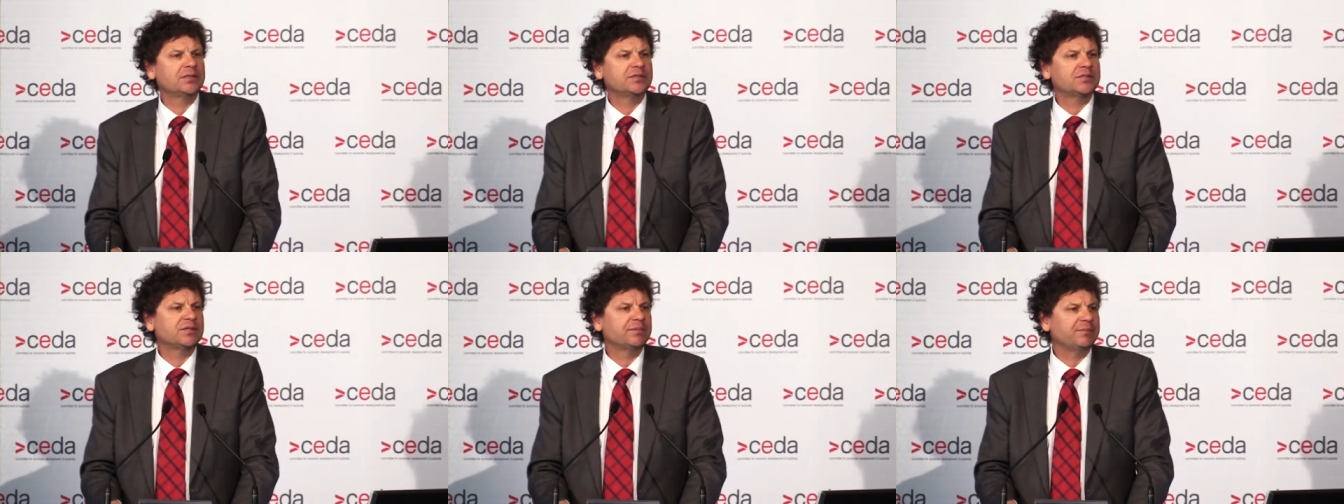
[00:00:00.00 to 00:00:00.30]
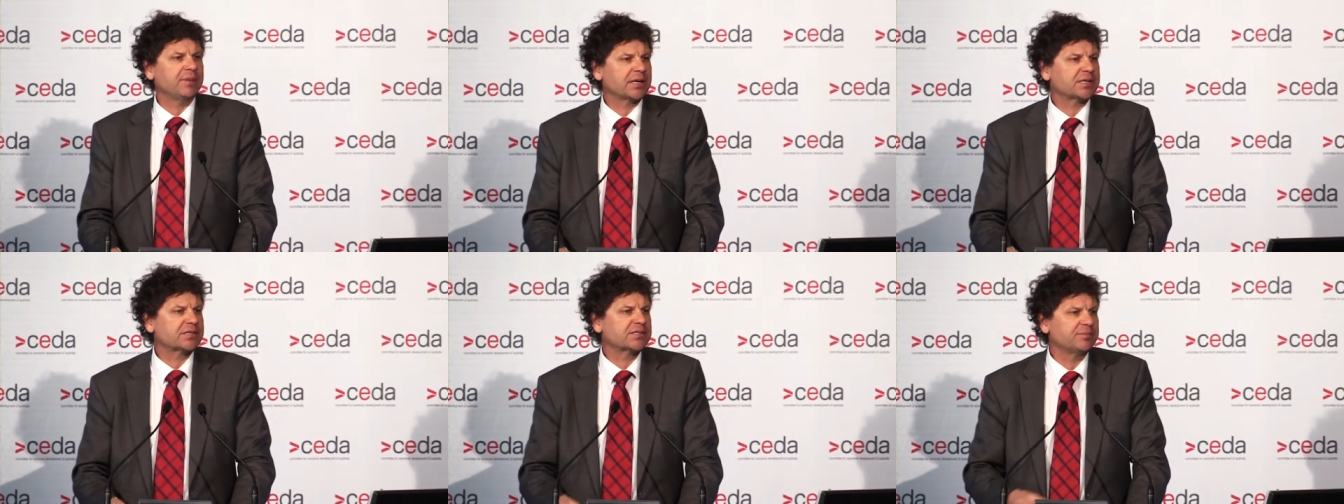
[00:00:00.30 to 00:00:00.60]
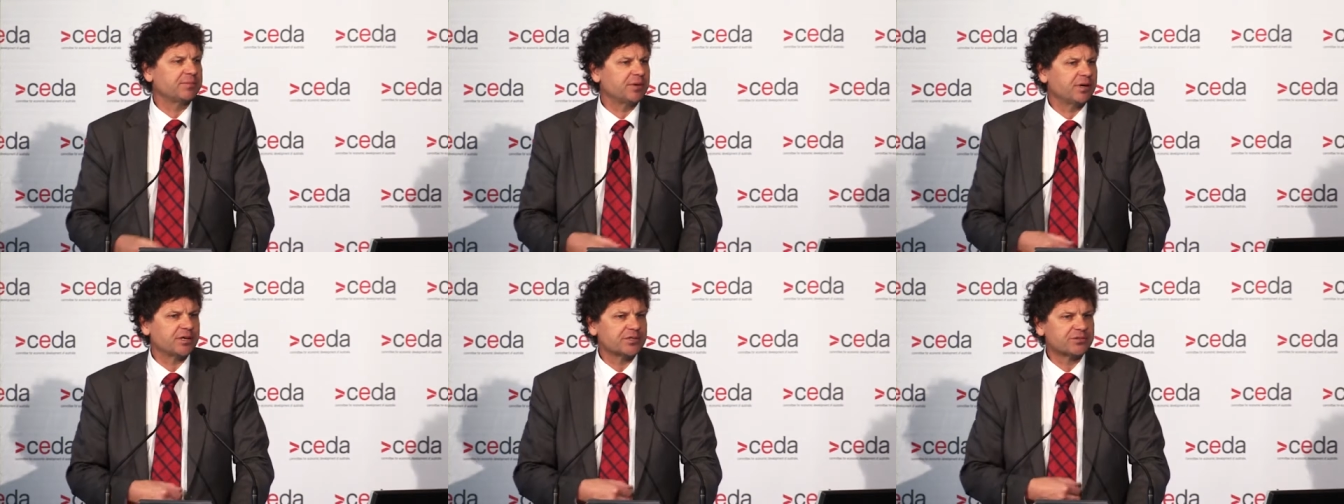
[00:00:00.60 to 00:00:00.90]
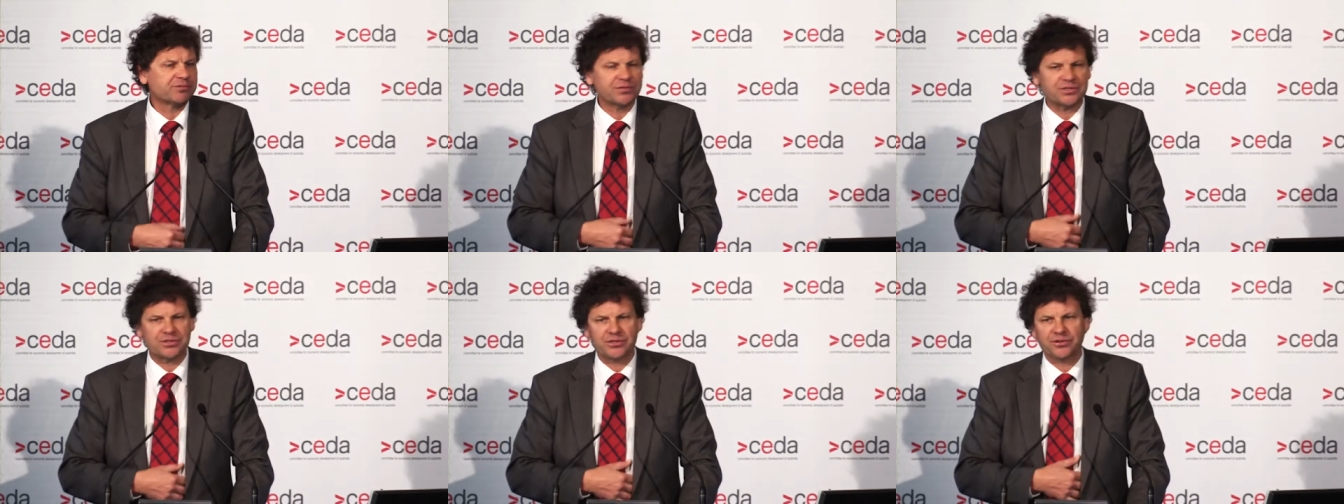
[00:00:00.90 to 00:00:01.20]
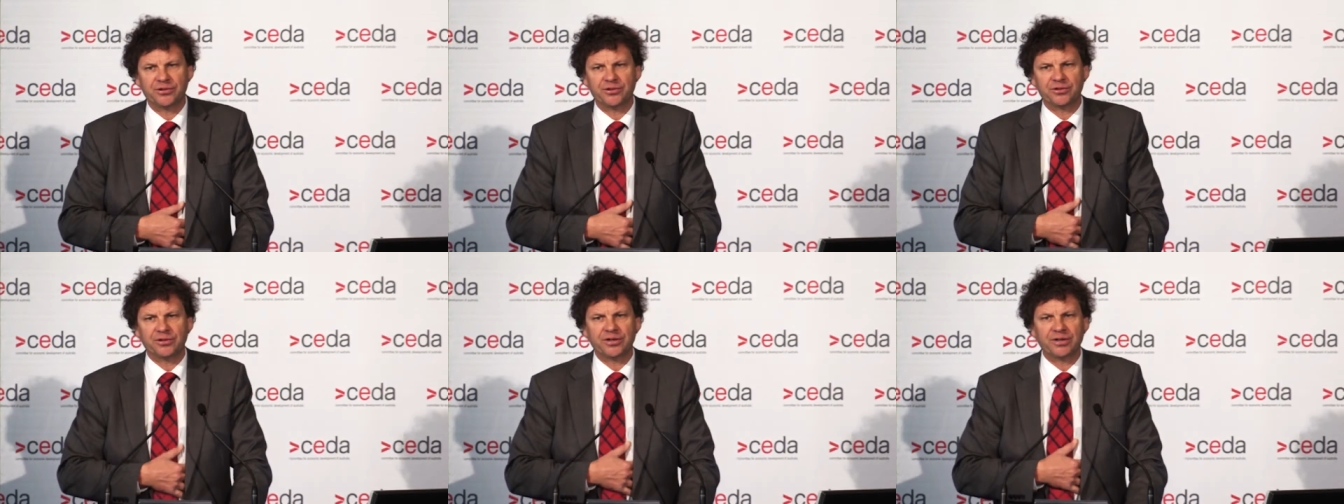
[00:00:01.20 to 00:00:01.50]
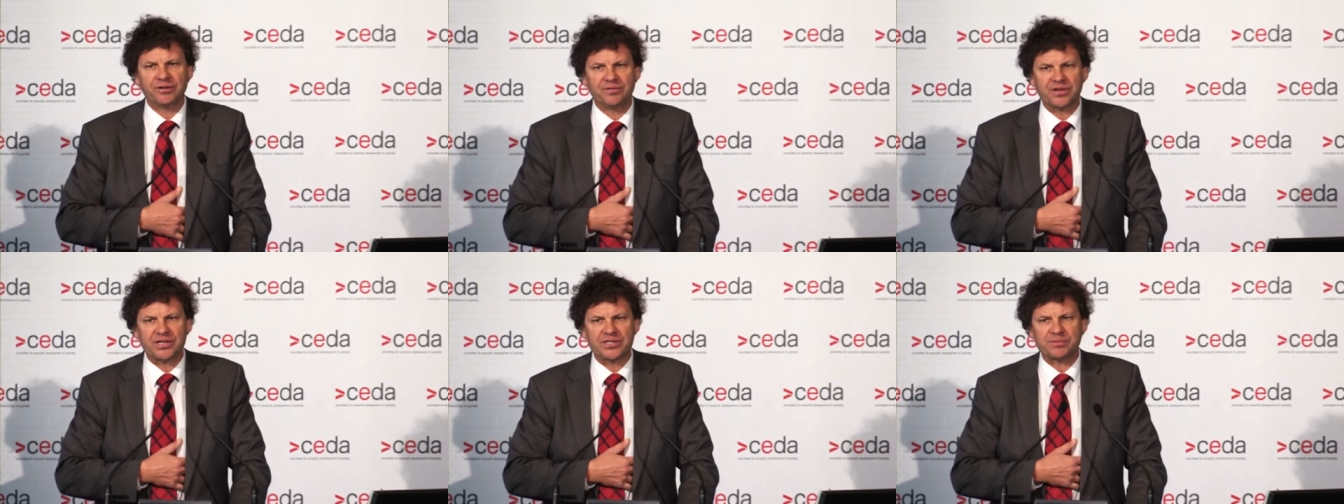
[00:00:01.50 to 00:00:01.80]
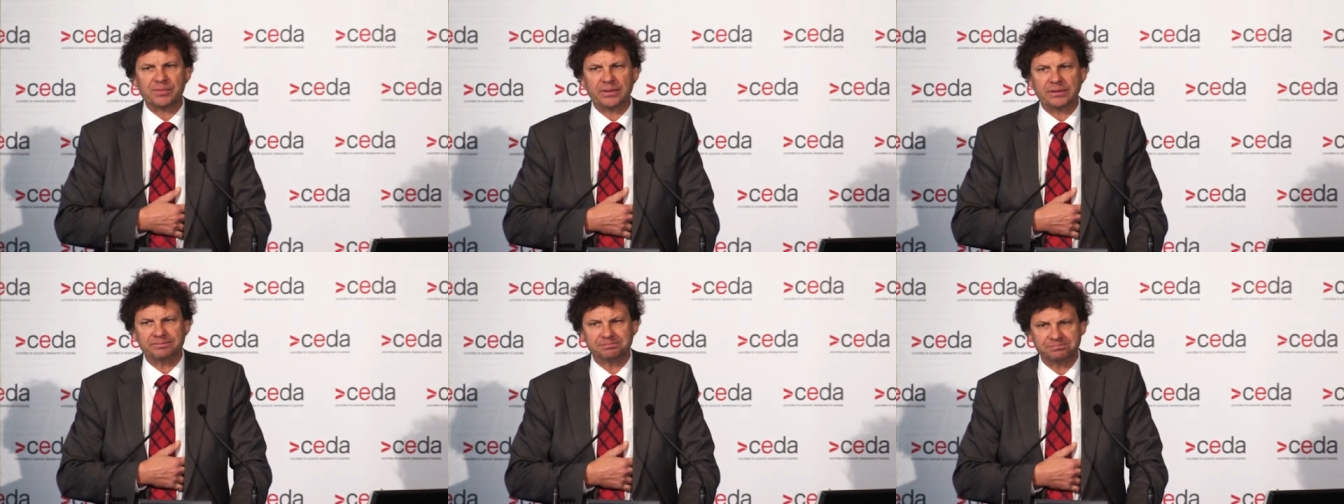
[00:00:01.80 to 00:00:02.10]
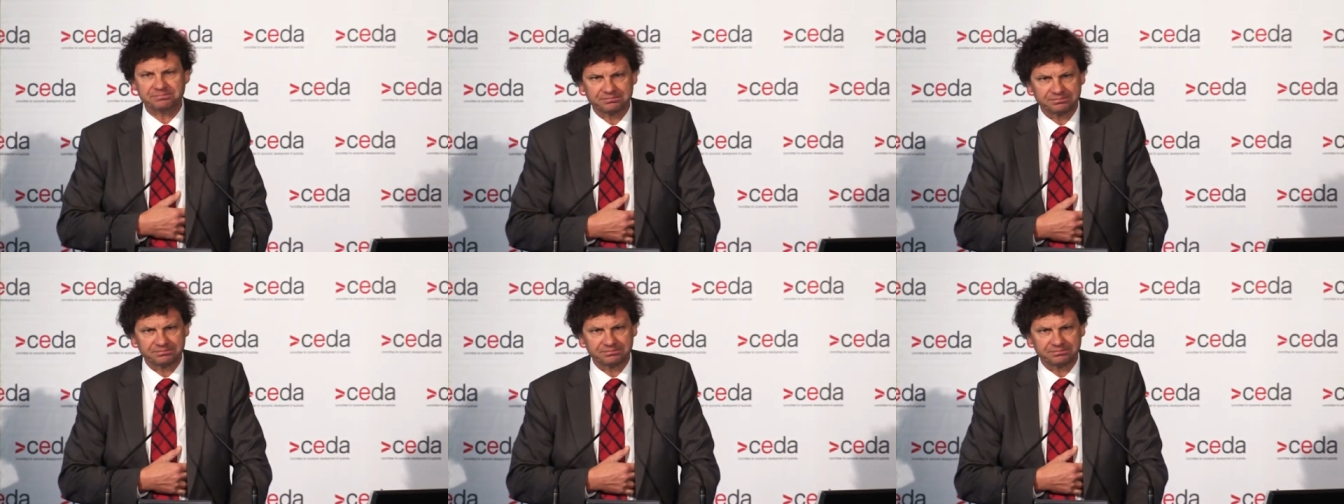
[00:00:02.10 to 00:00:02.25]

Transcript: to maximise return on investment.